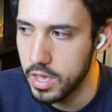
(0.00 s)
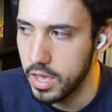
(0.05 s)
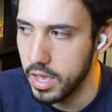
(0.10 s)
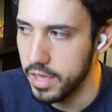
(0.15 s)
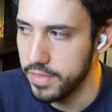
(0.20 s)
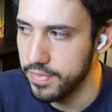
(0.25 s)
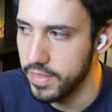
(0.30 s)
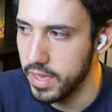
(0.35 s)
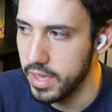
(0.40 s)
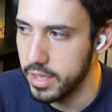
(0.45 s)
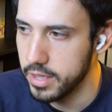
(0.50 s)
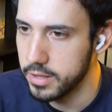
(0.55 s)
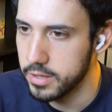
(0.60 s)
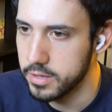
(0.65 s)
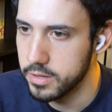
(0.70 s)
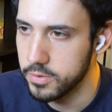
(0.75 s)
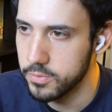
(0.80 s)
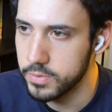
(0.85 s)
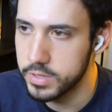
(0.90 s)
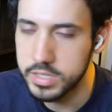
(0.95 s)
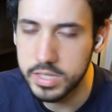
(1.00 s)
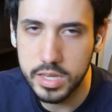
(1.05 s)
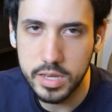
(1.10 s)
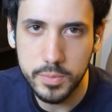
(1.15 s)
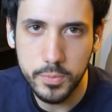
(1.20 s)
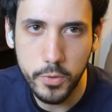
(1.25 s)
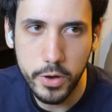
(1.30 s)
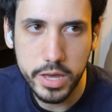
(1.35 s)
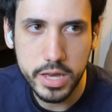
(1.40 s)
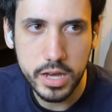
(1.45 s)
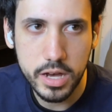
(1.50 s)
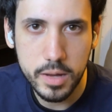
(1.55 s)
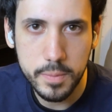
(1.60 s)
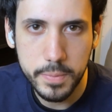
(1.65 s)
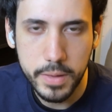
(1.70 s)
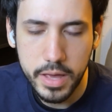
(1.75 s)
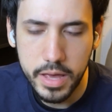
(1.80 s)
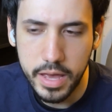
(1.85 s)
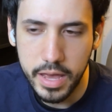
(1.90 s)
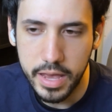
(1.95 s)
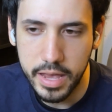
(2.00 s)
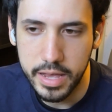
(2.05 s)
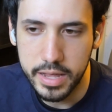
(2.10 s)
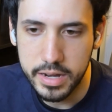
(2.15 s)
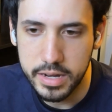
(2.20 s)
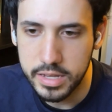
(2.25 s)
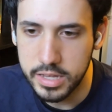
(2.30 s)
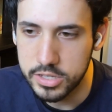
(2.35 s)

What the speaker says: And then we see him wake up and